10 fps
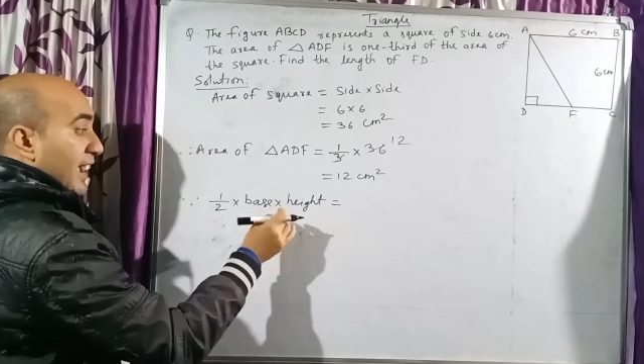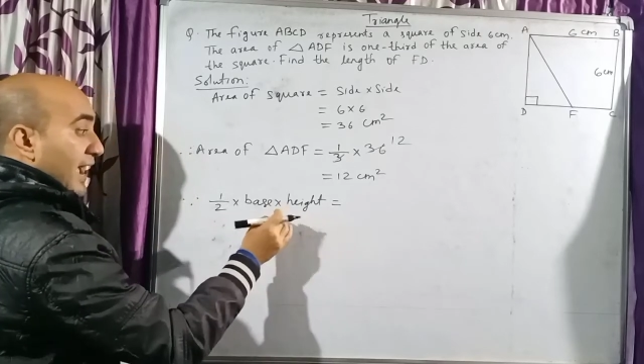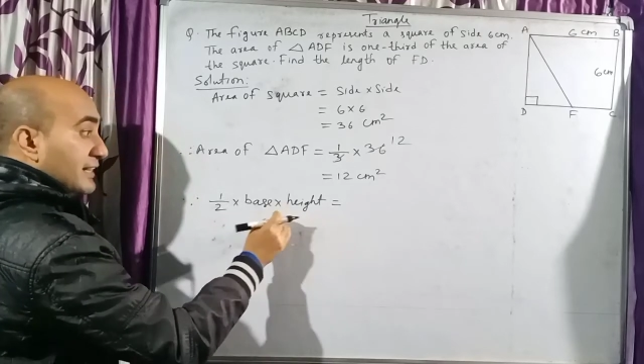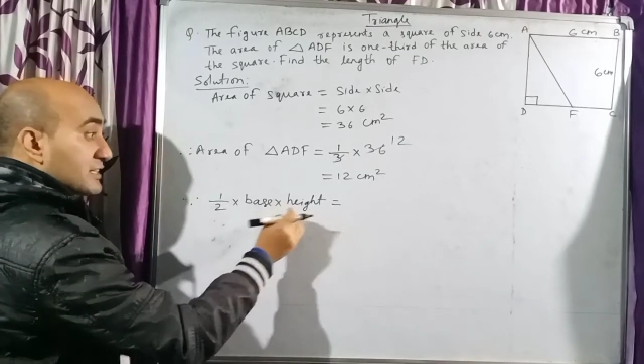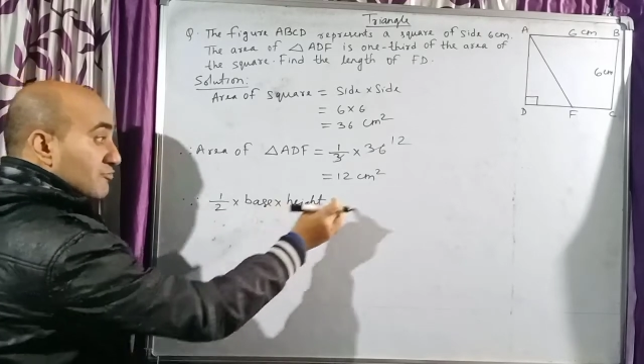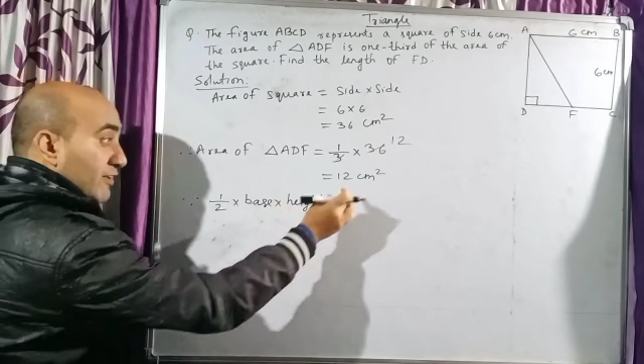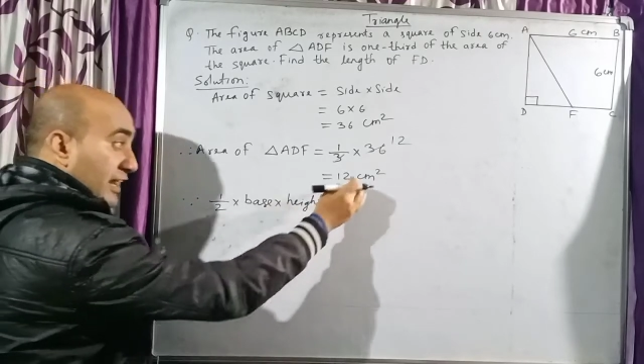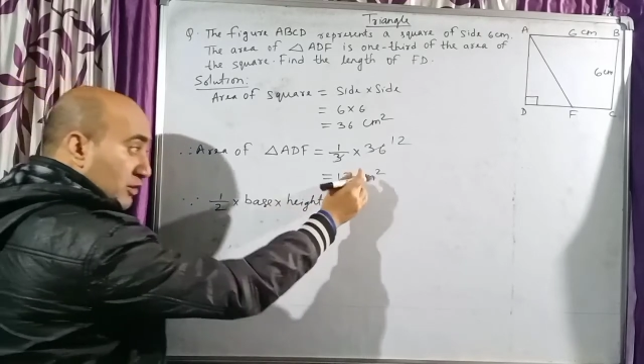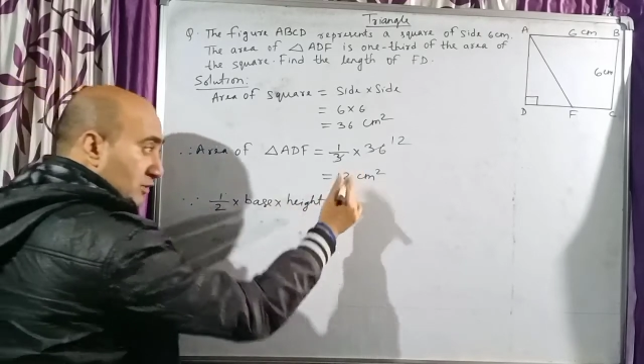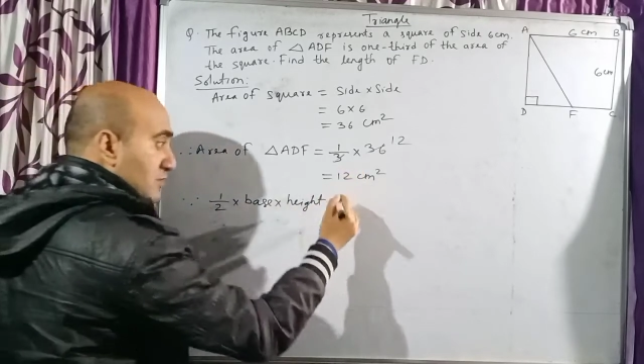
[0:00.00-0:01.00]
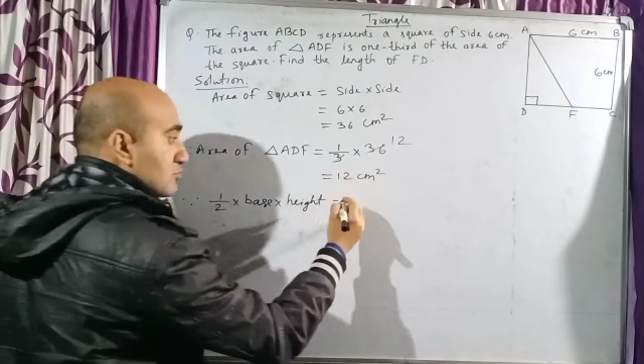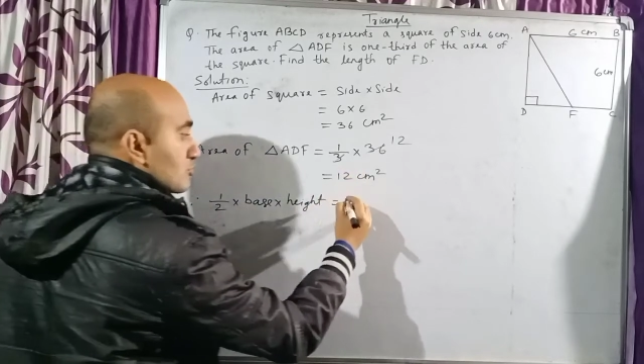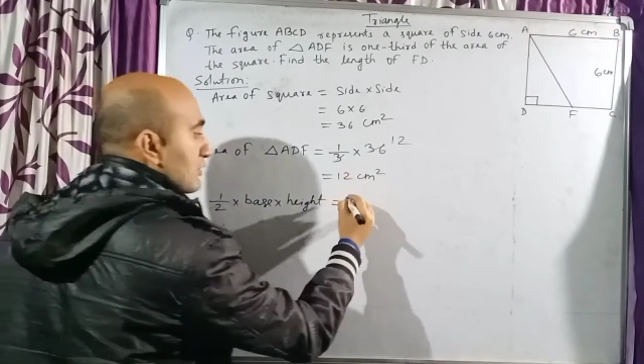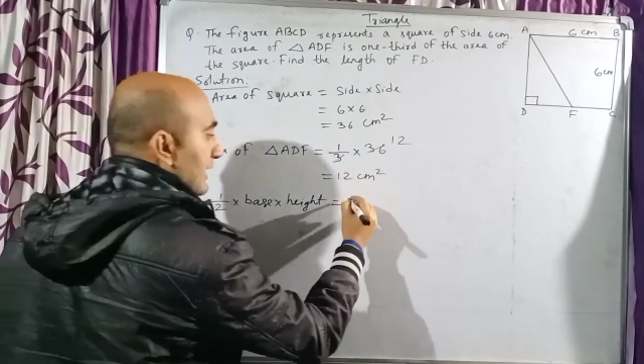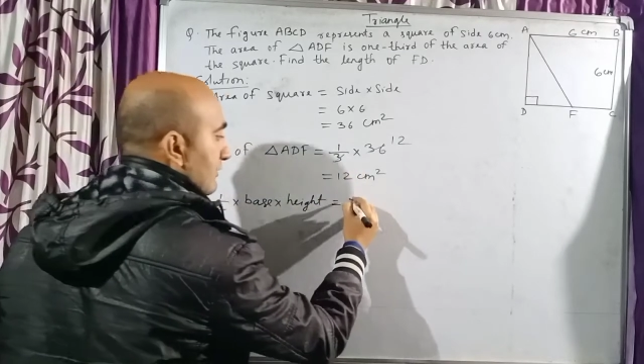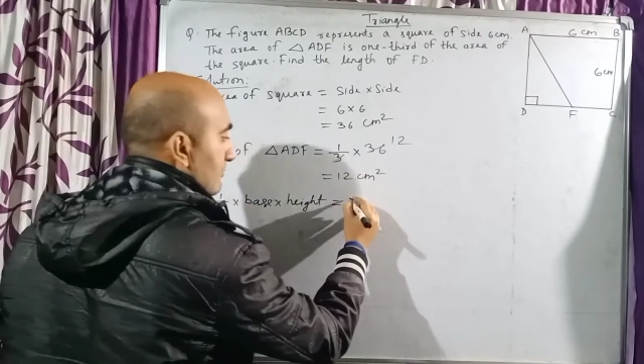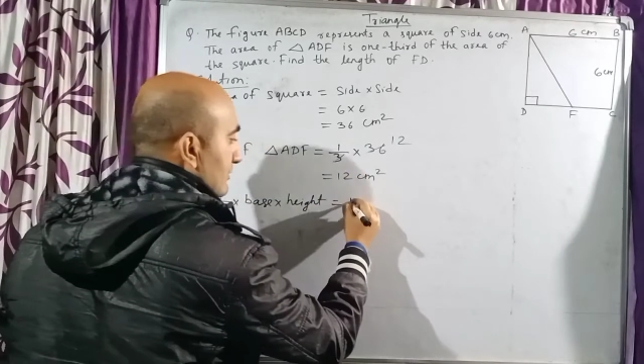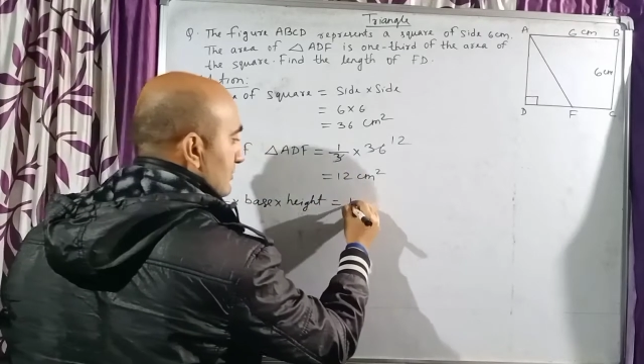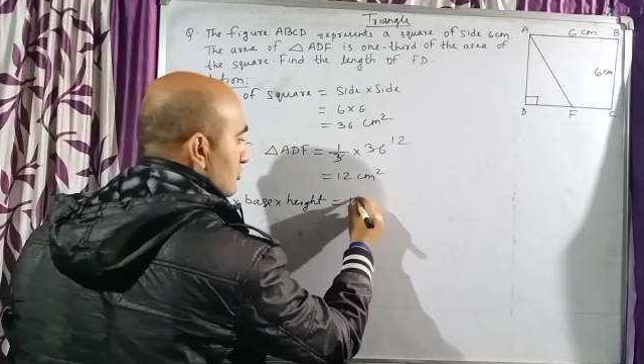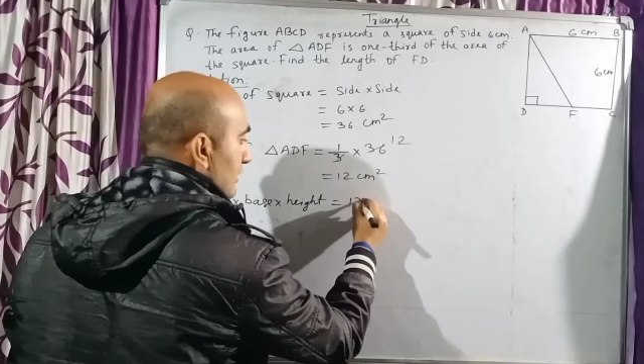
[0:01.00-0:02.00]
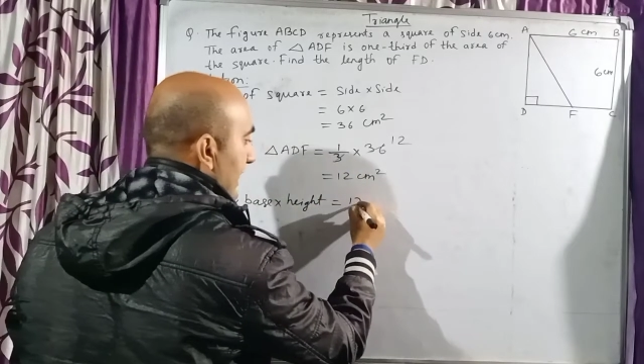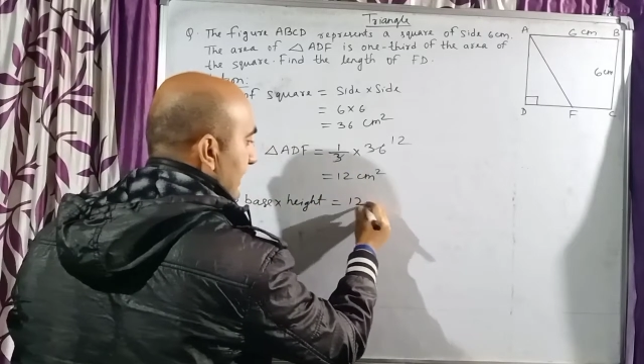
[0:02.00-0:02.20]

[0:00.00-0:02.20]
and its value is 12. So